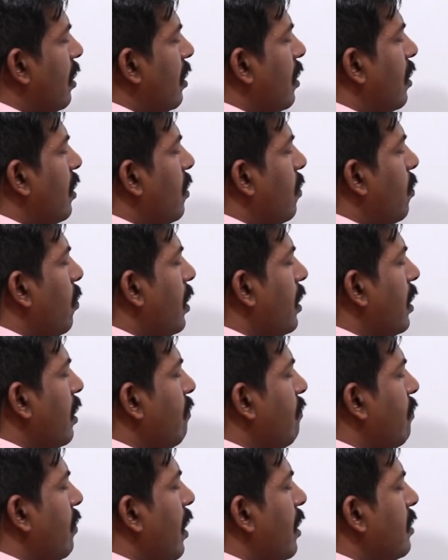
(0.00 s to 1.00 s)
equate
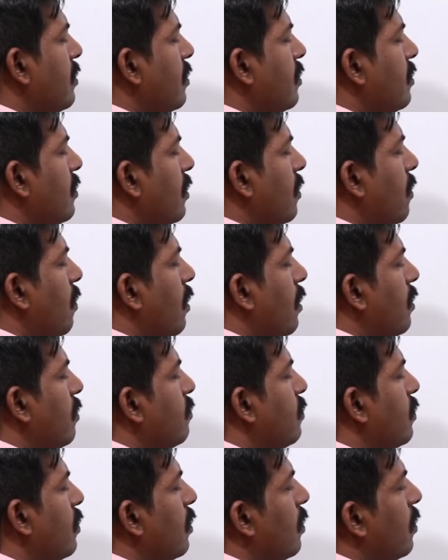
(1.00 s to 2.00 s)
f dash x equal to
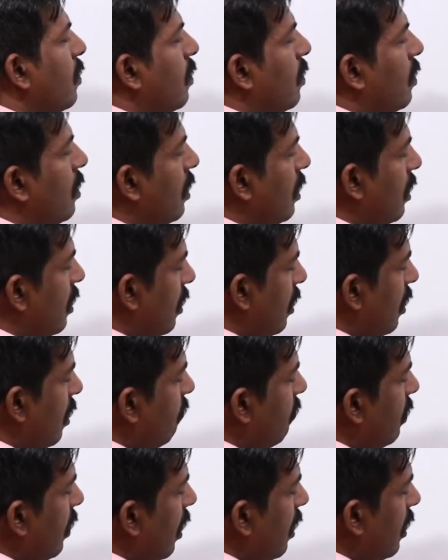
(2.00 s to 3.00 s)
0, here
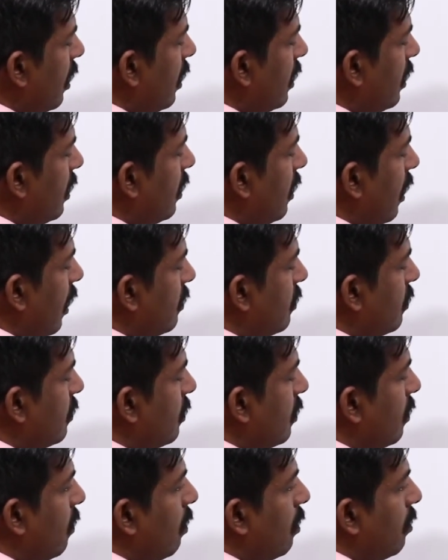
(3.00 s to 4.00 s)
we are getting x is
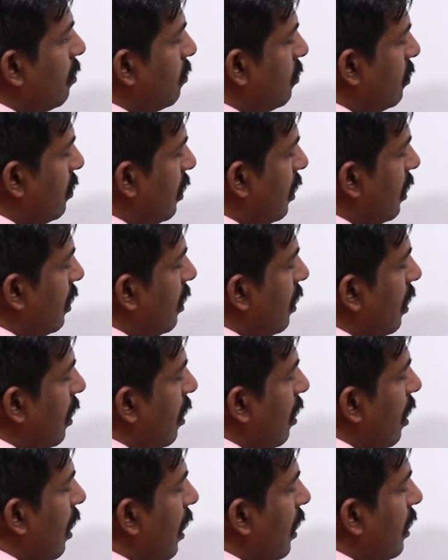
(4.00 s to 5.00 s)
equal to 3
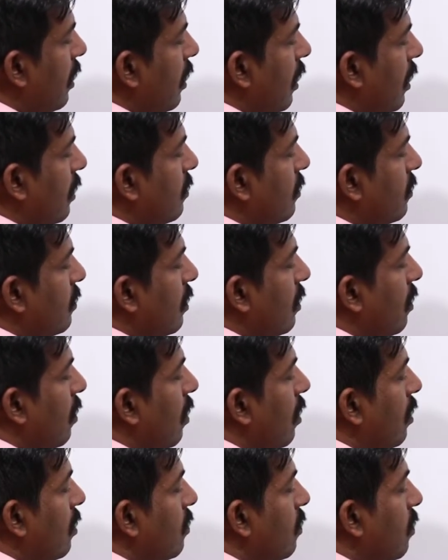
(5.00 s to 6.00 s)
and x is
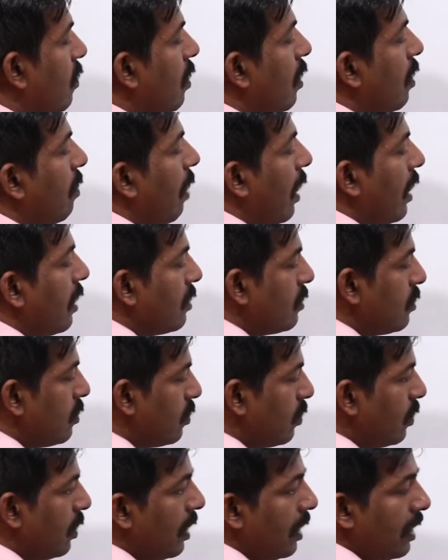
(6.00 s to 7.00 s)
equal to minus
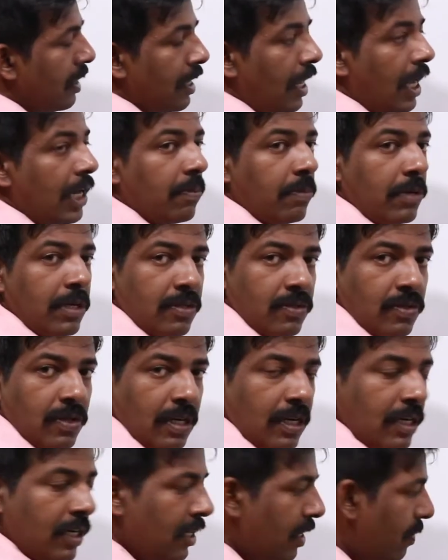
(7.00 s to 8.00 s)
2. That means the
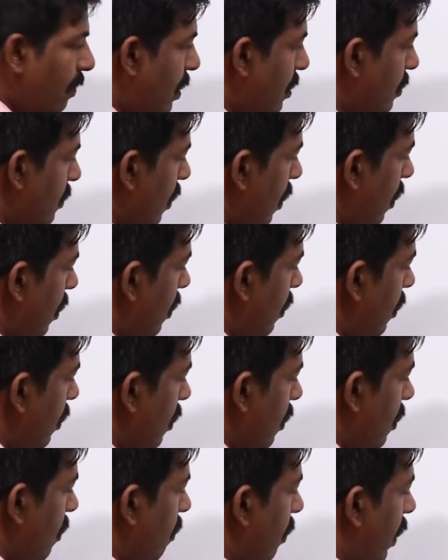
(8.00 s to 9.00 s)
intervals are
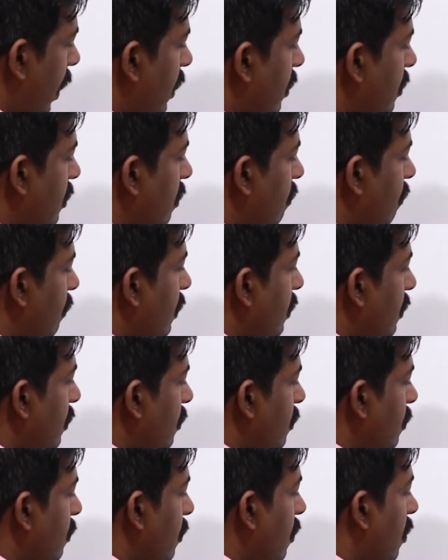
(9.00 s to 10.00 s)
minus infinity
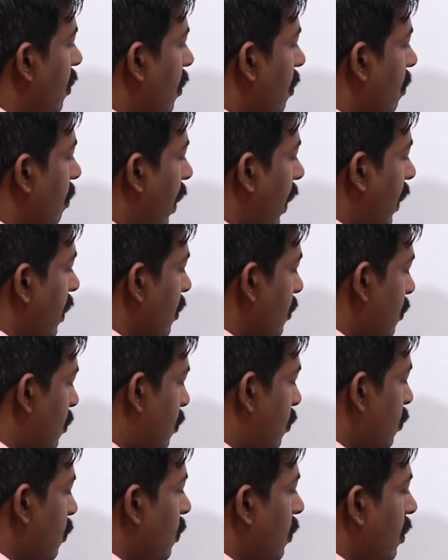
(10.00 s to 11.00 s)
to minus
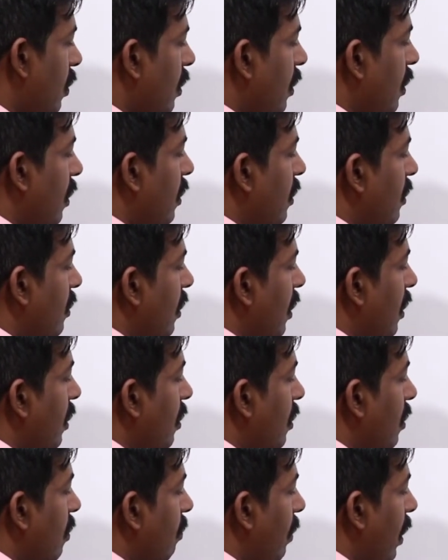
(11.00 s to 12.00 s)
2,
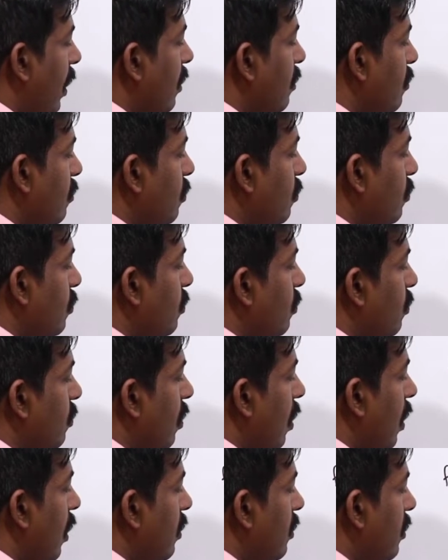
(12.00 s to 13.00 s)
then minus 2 to
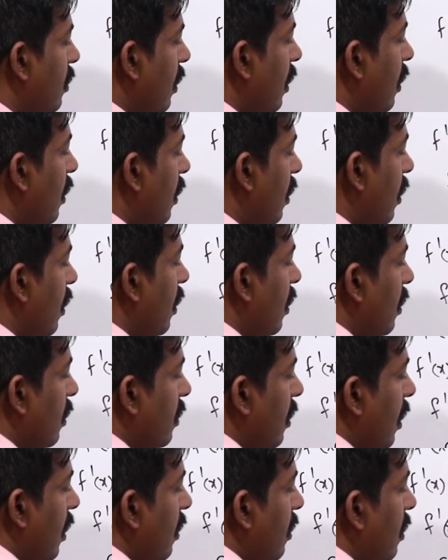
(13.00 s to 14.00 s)
3,
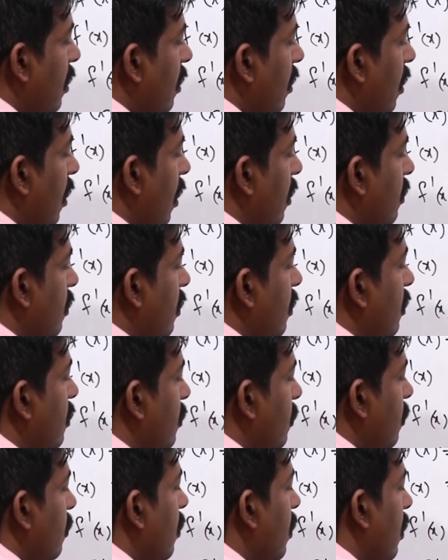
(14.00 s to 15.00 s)
then 3
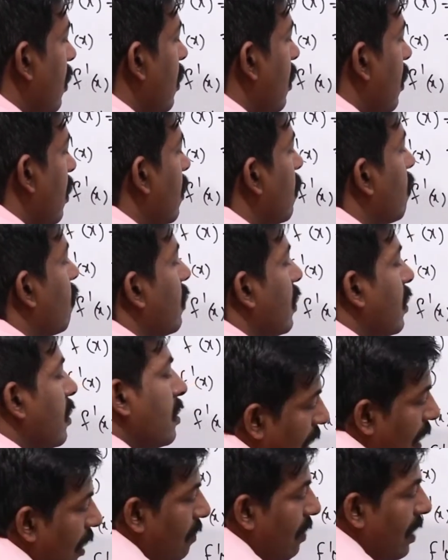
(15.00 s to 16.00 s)
to
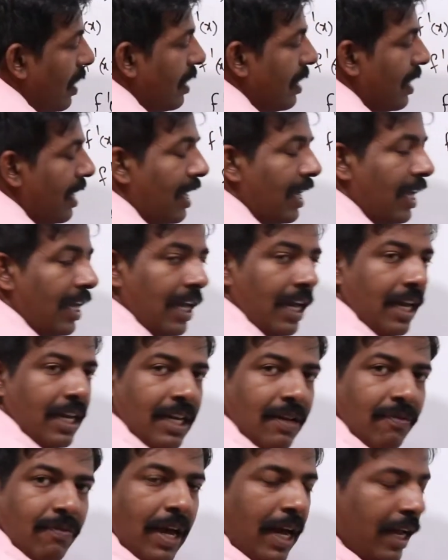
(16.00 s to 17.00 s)
infinity. We can take
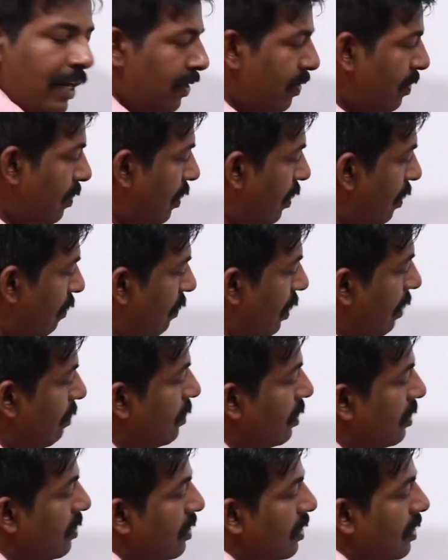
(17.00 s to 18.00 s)
any value from
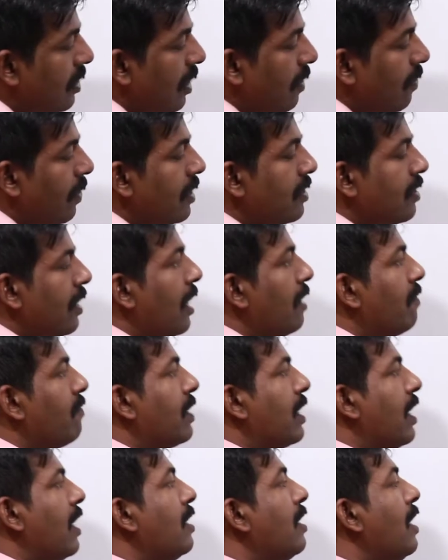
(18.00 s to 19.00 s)
these intervals and we
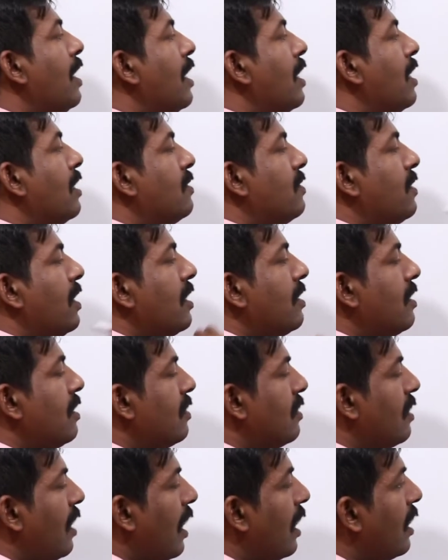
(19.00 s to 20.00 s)
can check the
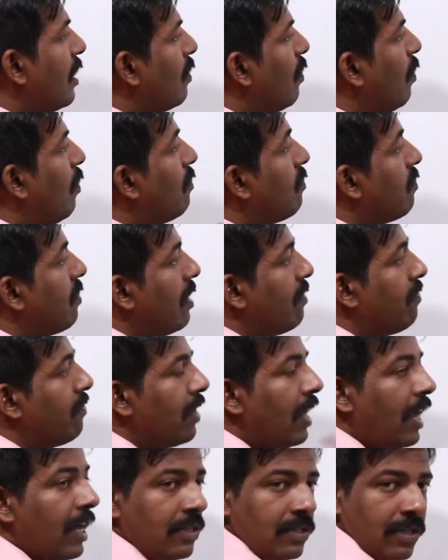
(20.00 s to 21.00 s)
sign of f
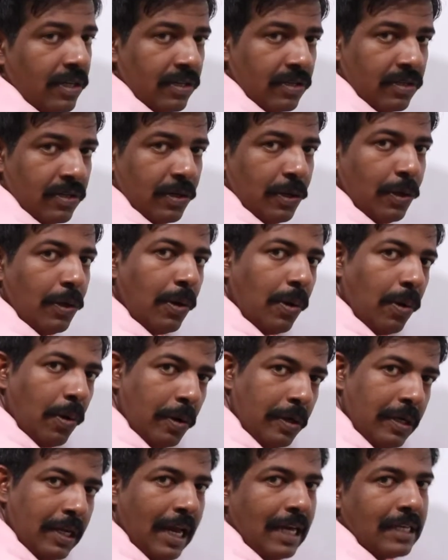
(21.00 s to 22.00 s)
dash x
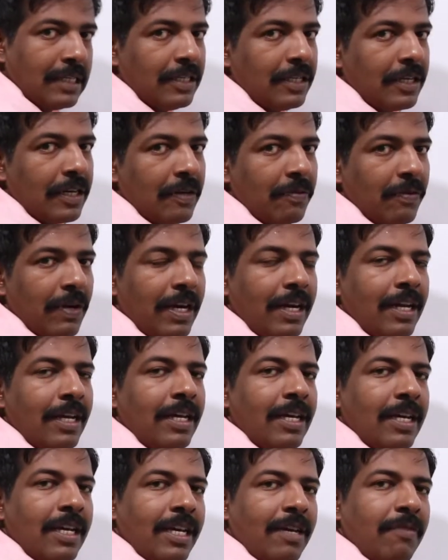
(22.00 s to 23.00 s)
on that interval.
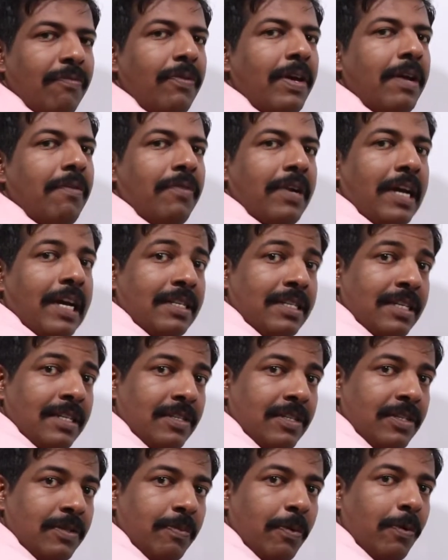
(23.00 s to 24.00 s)
If f dash
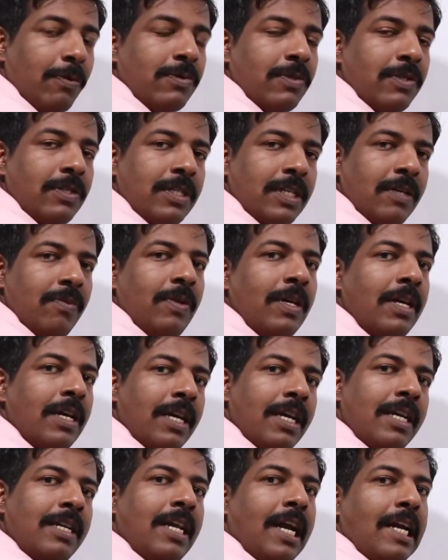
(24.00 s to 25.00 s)
x is positive,
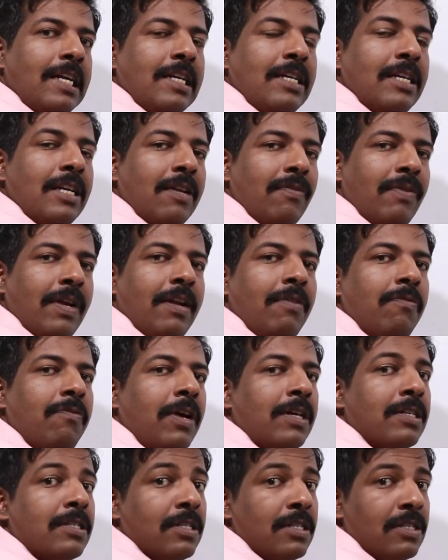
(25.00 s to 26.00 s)
in that interval
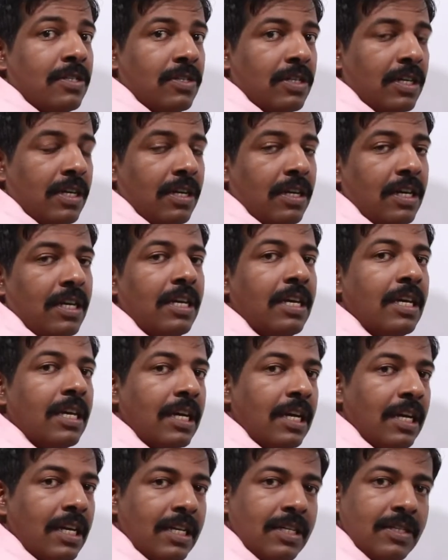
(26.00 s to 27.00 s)
function is strictly
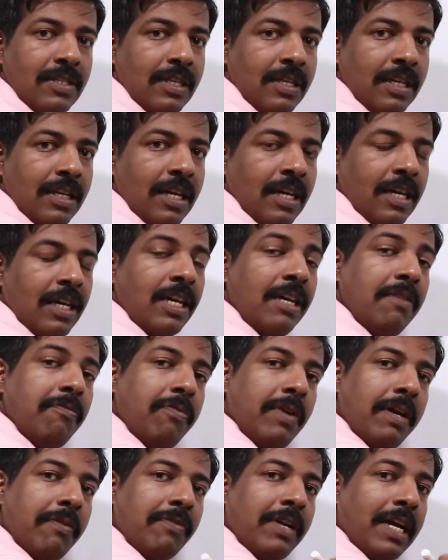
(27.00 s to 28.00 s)
increasing.
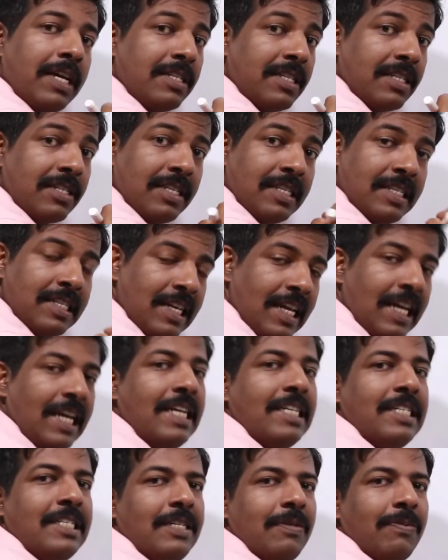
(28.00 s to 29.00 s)
If f dash x is
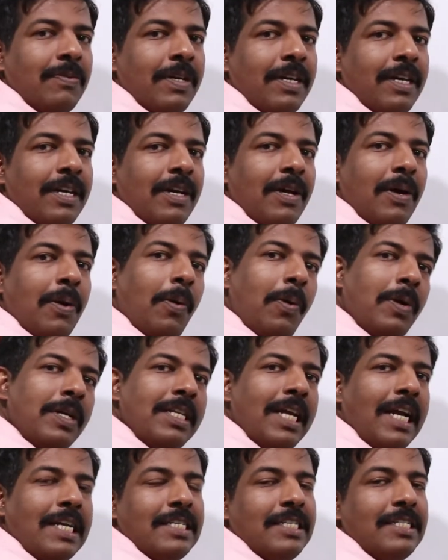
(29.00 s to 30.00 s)
negative, on
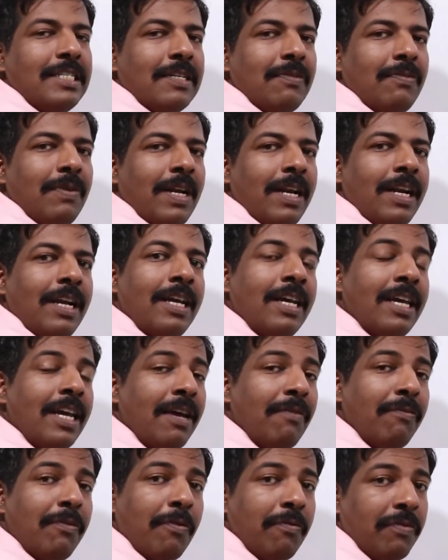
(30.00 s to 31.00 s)
that interval
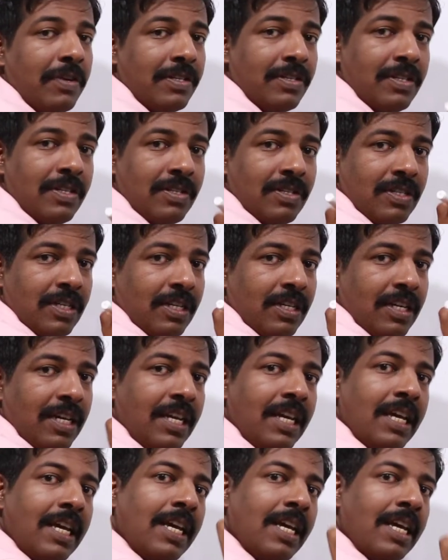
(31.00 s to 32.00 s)
f of x is
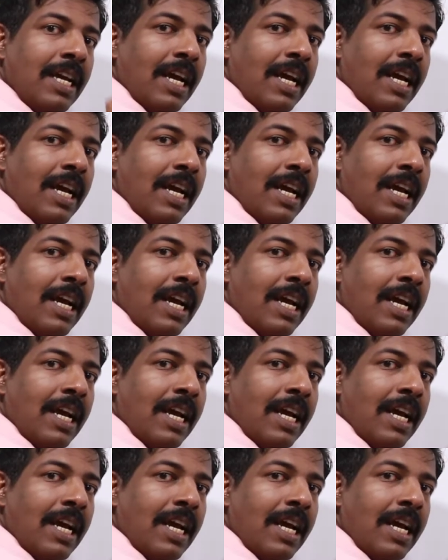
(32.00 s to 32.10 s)
strictly